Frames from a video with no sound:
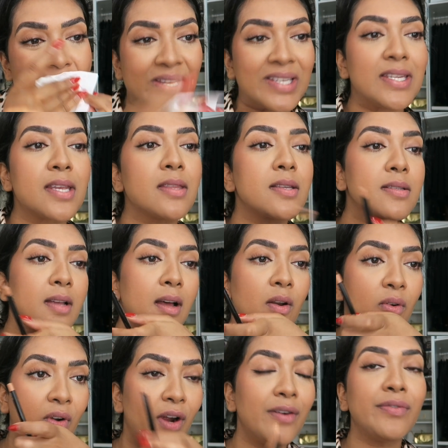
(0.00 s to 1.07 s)
take this
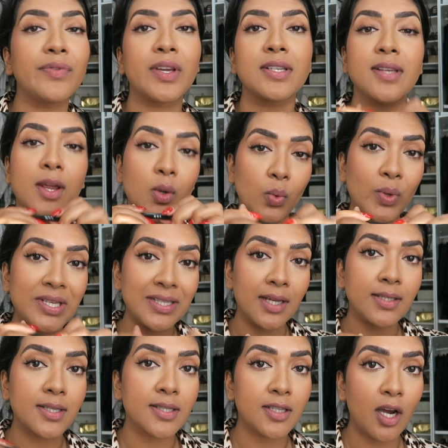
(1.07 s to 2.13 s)
color off, because I always
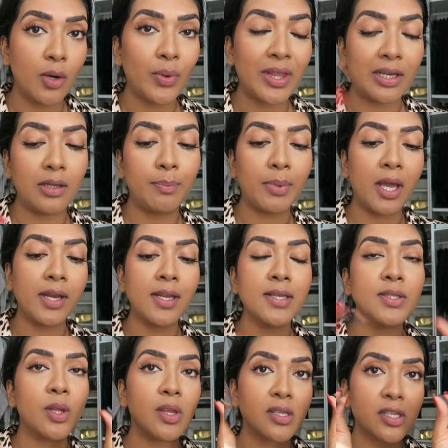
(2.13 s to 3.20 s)
like to start with a lip liner.
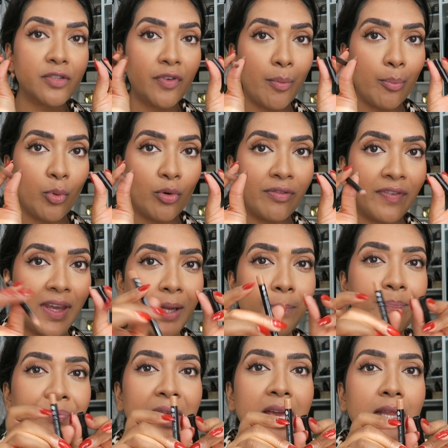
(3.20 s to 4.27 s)
So this is from Morphe.
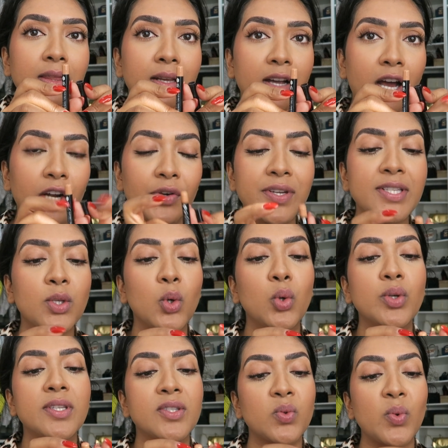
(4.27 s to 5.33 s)
The color is
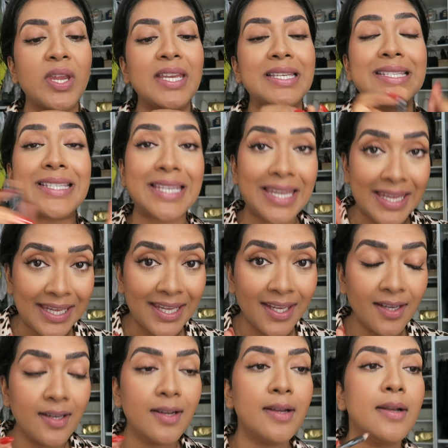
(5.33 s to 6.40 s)
called Sweet Tea.
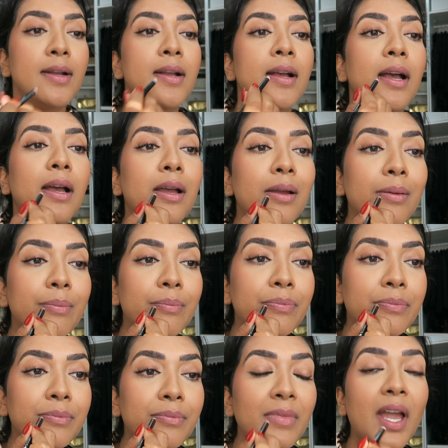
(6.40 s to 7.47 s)

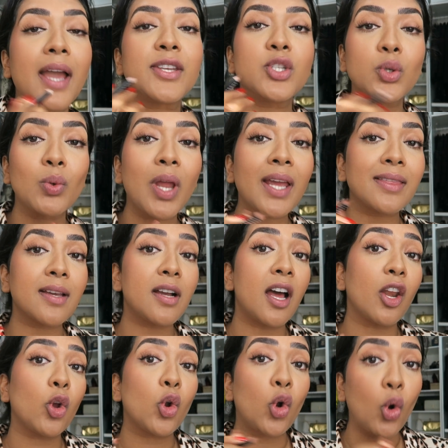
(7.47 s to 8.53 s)
I do like the
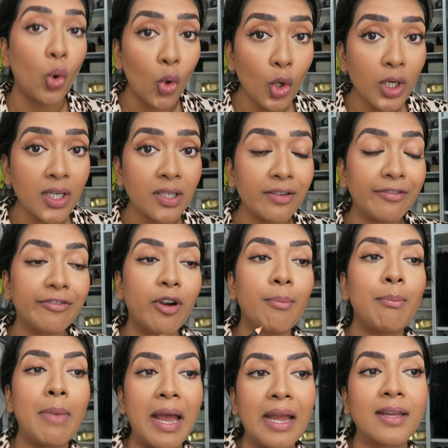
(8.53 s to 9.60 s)
color Cork
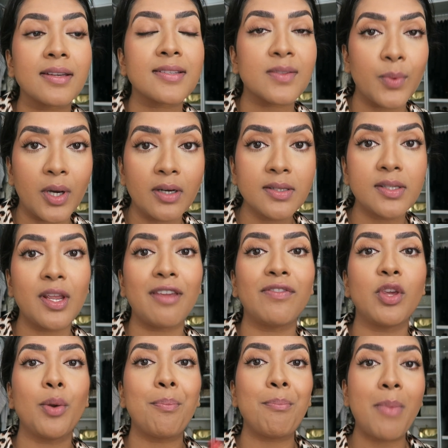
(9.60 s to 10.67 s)
from MAC as well. So if
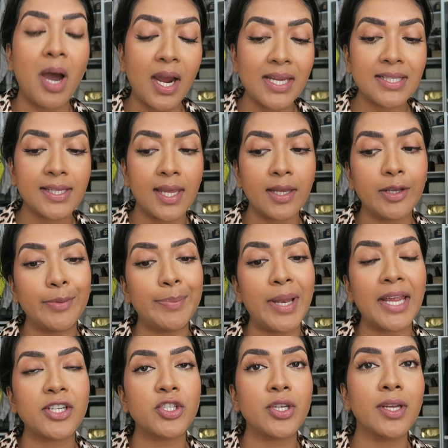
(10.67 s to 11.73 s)
you're my skin
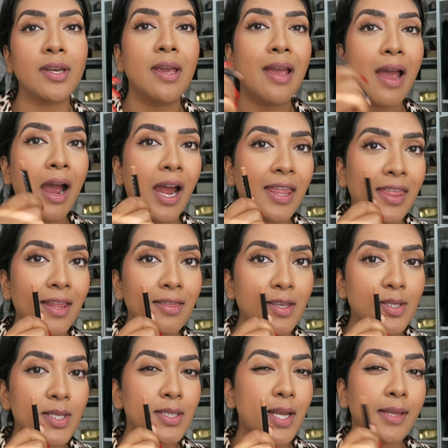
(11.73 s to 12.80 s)
complexion, I think
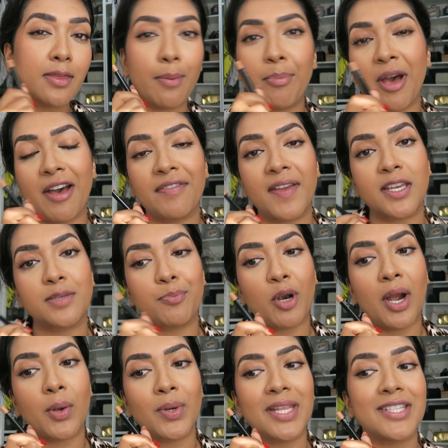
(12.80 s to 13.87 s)
this is like the perfect
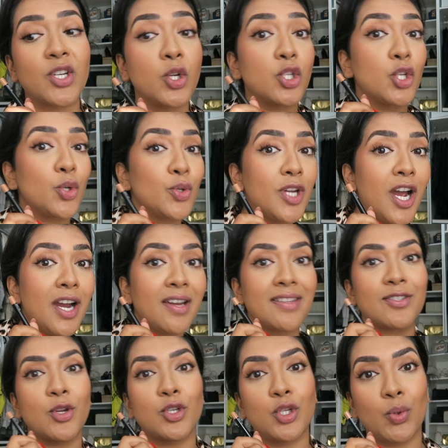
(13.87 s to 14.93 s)
brown. It's not too dark,
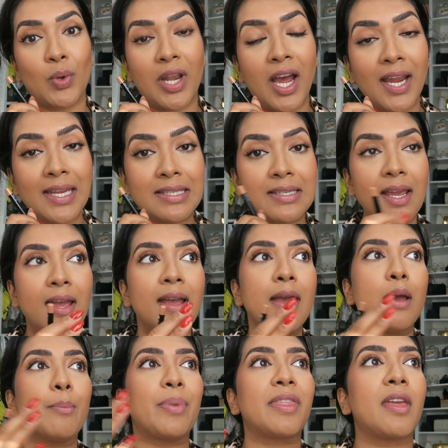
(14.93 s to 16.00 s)
it's not too light,
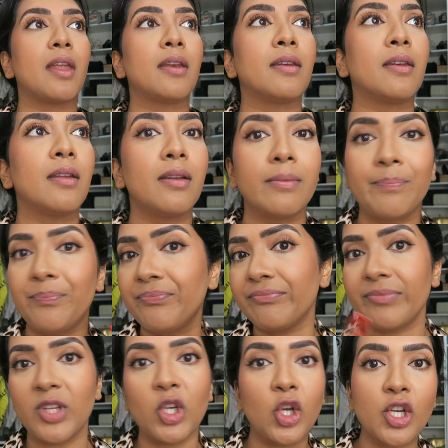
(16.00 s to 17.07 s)
but then
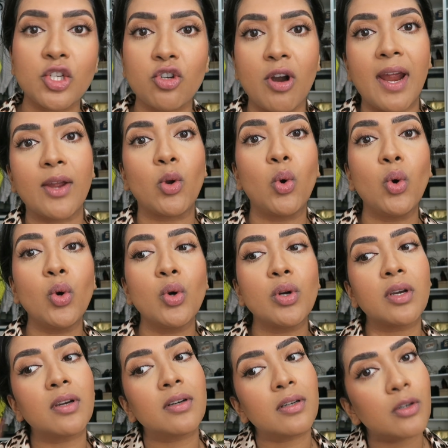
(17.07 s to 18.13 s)
you could try
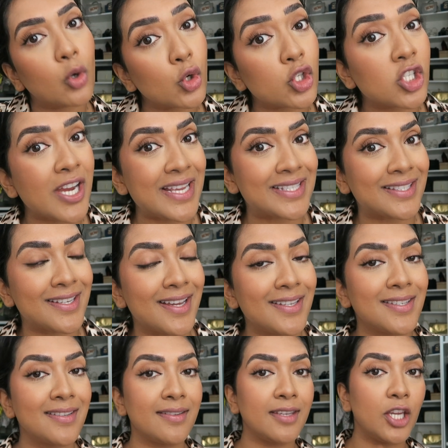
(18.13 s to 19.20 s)
Cork or
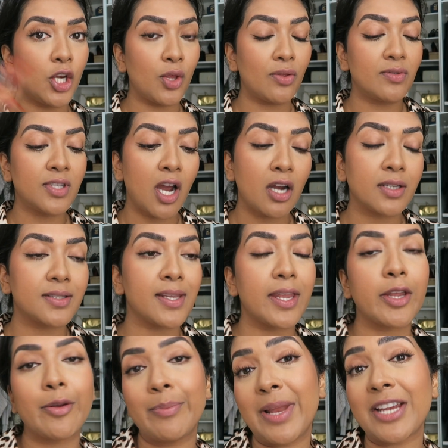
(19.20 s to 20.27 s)
Chestnut. You know, darker
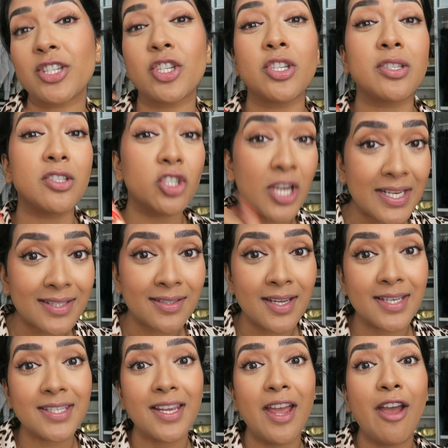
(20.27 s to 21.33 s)
skin complexion,
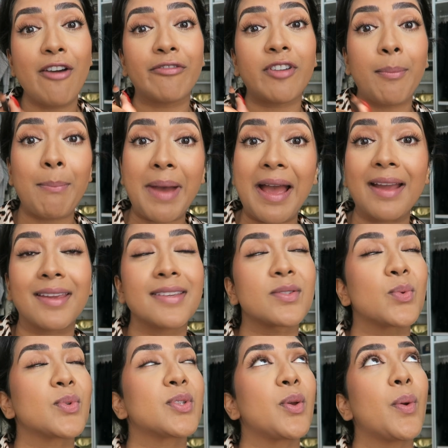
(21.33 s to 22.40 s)
Chestnut from MAC is
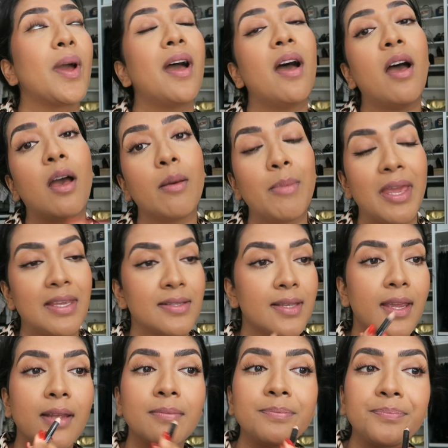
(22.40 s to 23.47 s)
also
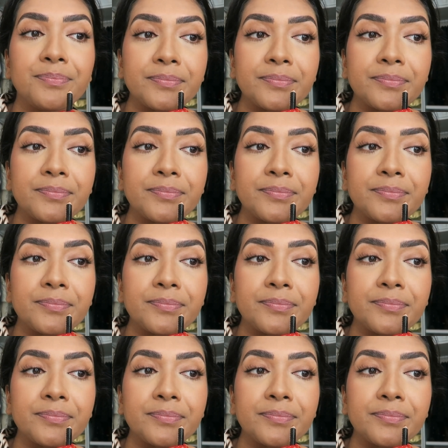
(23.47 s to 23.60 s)
amazing.